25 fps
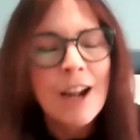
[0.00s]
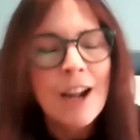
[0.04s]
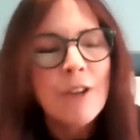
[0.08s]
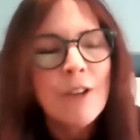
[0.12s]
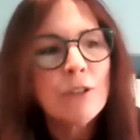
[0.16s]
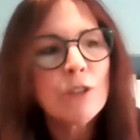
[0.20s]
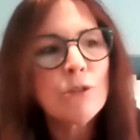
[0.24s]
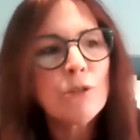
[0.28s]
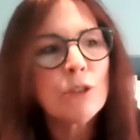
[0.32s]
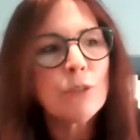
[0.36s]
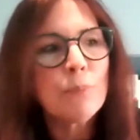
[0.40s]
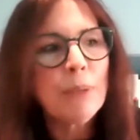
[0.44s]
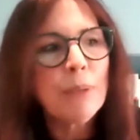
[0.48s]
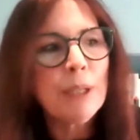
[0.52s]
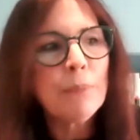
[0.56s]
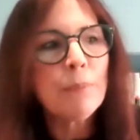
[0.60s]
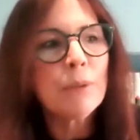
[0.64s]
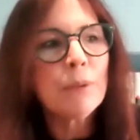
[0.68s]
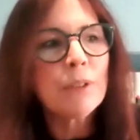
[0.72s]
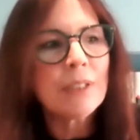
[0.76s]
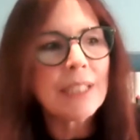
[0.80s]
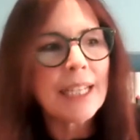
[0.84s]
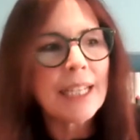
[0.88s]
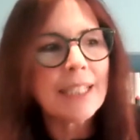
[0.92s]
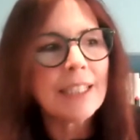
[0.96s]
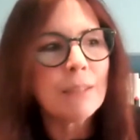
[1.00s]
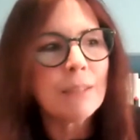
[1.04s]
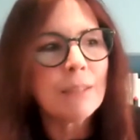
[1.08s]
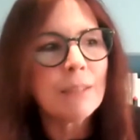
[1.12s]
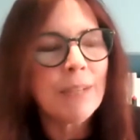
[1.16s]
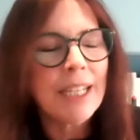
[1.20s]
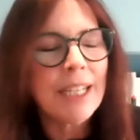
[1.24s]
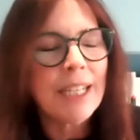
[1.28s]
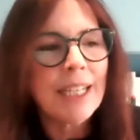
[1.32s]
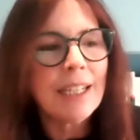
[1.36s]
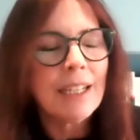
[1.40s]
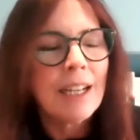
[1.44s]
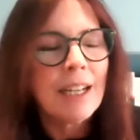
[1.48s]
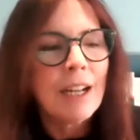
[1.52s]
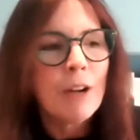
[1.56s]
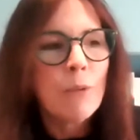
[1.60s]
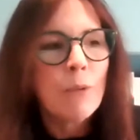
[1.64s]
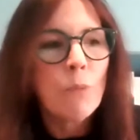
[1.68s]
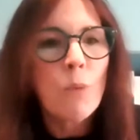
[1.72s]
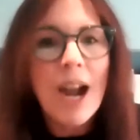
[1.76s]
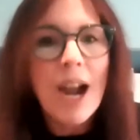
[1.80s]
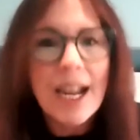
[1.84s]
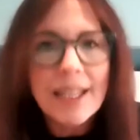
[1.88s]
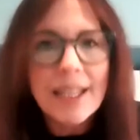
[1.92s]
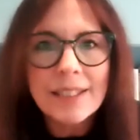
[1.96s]
which was people said to me,
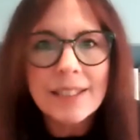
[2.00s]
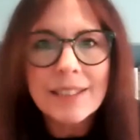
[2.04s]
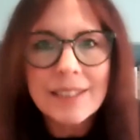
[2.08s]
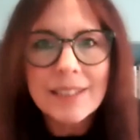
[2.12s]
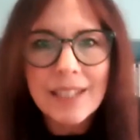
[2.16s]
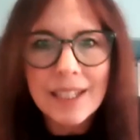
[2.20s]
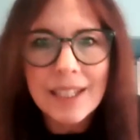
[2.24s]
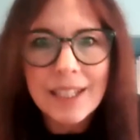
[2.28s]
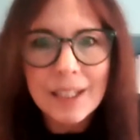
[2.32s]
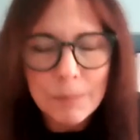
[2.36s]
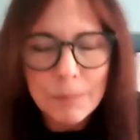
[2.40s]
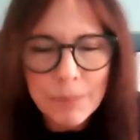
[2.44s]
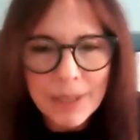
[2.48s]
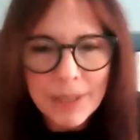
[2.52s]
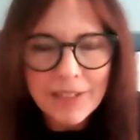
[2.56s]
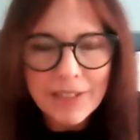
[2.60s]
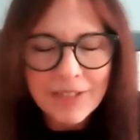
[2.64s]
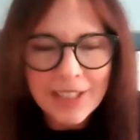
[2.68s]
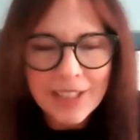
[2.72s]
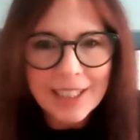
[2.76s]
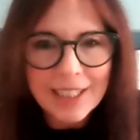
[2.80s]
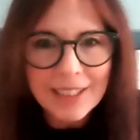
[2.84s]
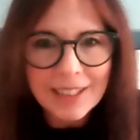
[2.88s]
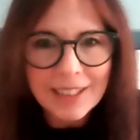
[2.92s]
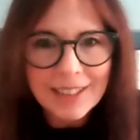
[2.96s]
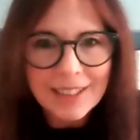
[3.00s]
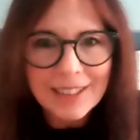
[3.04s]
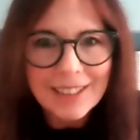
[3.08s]
why the sudden pivot?